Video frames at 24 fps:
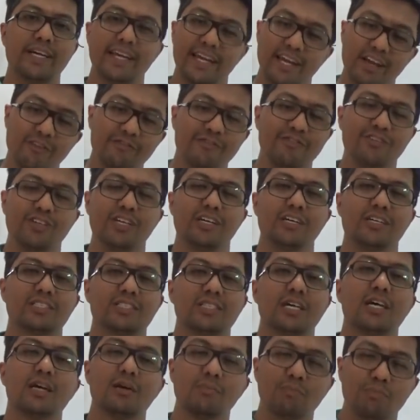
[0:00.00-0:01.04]
If
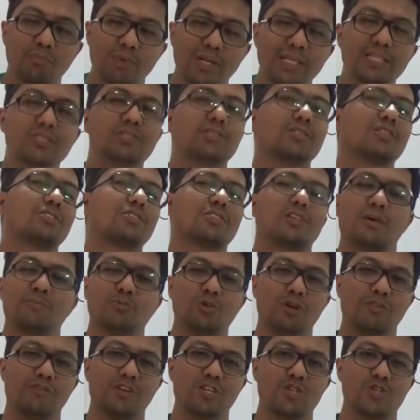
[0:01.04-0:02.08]
yes, please subscribe
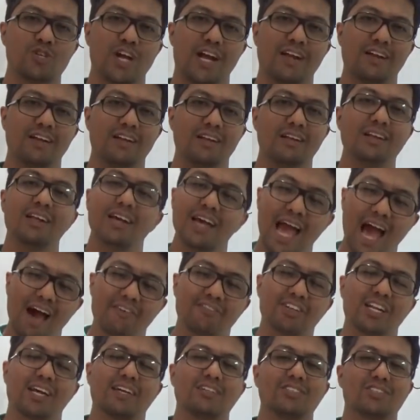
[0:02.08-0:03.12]
to our channel.
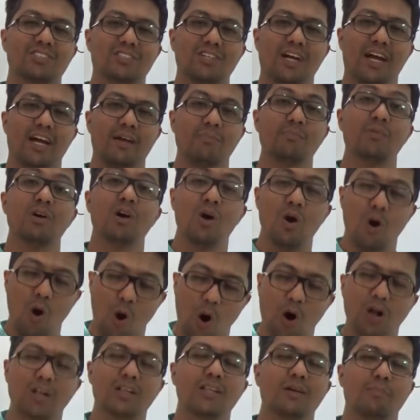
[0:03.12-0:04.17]
Have a nice time.
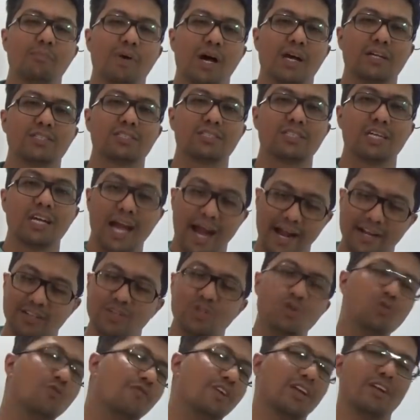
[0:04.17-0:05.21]
All the best
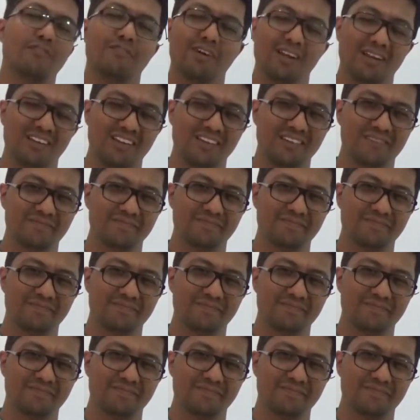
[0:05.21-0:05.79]
and do very well.